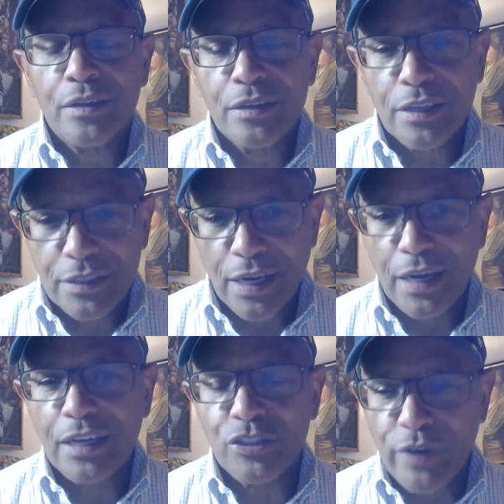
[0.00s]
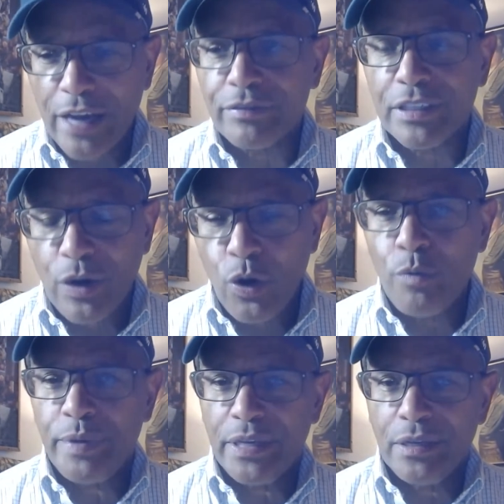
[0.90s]
The Don drafted
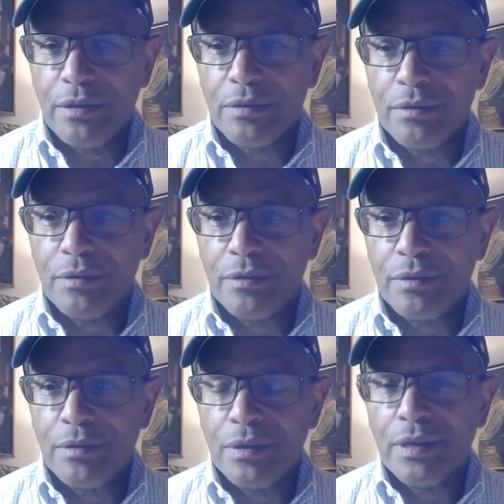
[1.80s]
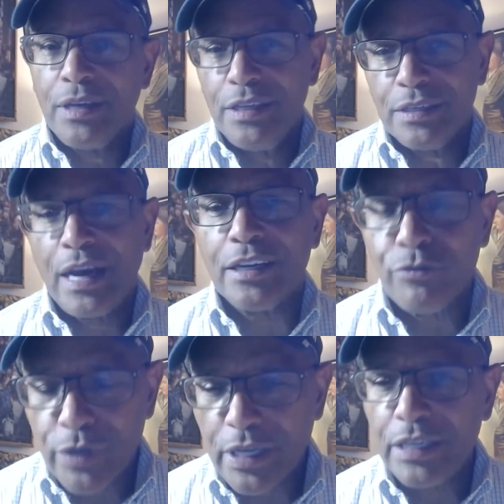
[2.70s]
Obi. He's got a
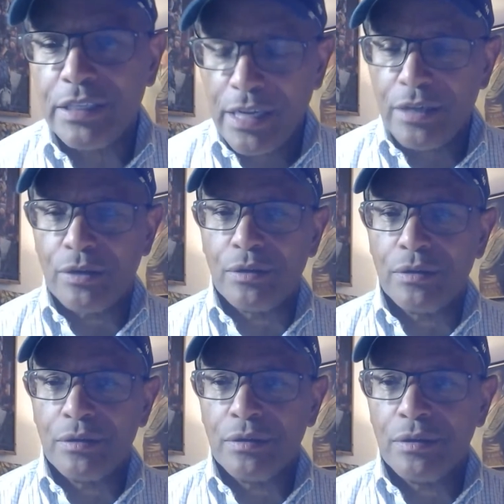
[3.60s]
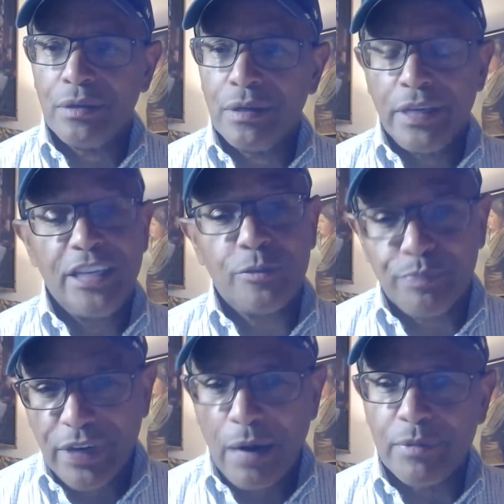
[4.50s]
rookie deal. He's
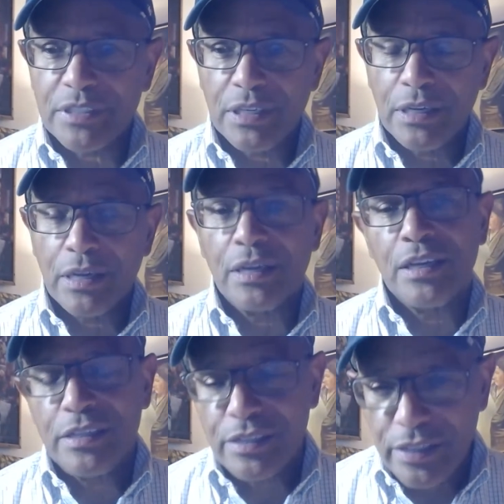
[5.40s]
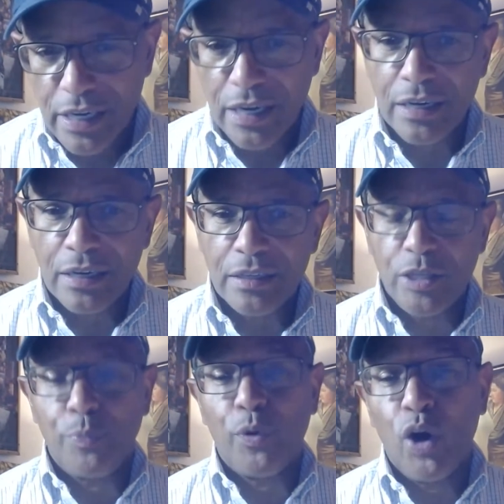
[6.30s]
promising. He's young.
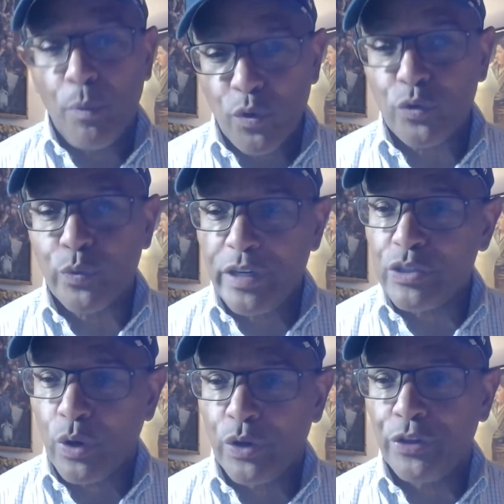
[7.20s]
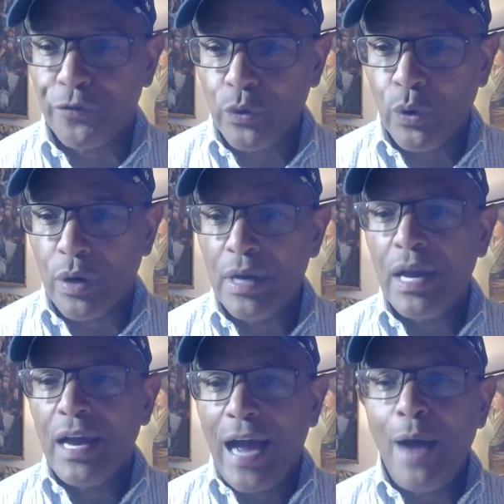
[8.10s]
The ball moves when he's on the floor.
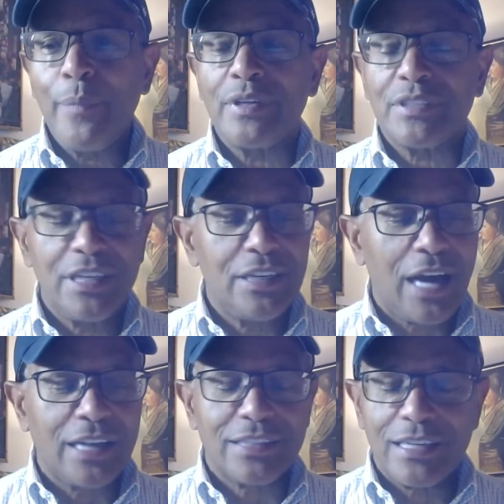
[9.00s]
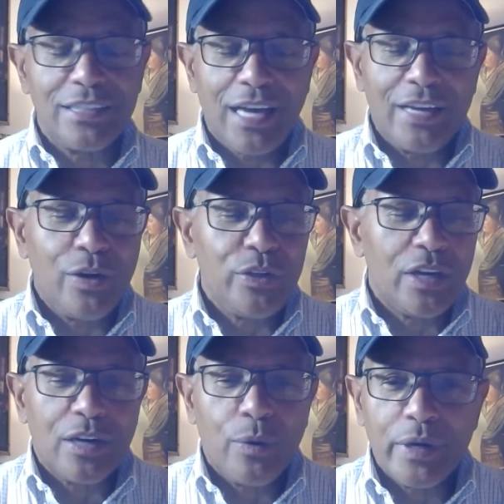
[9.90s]
I know
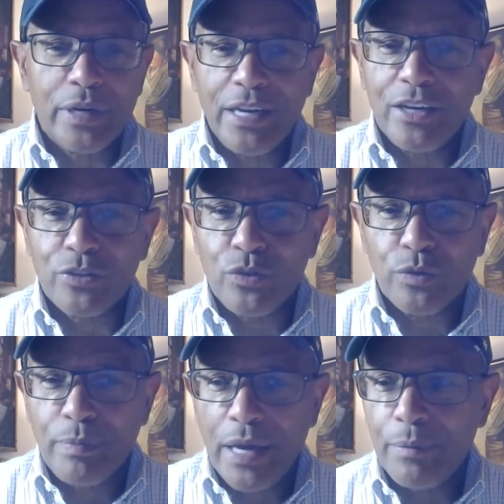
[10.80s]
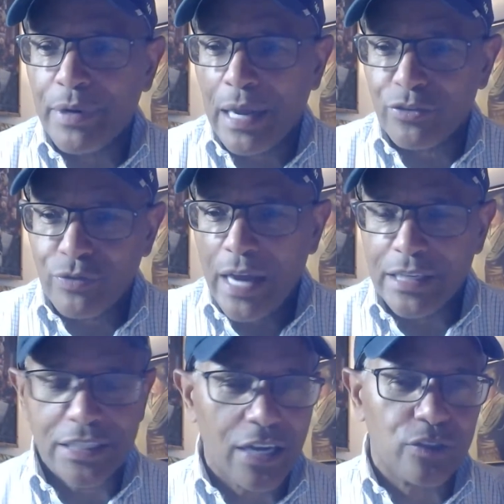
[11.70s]
y'all don't want to hear the truth, man, but I try to
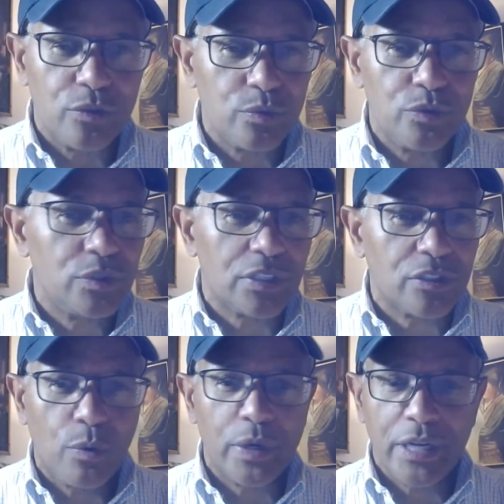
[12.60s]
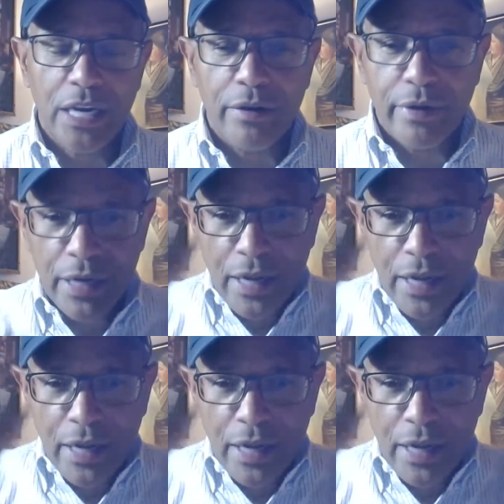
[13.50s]
tell you, you just don't want to hear it.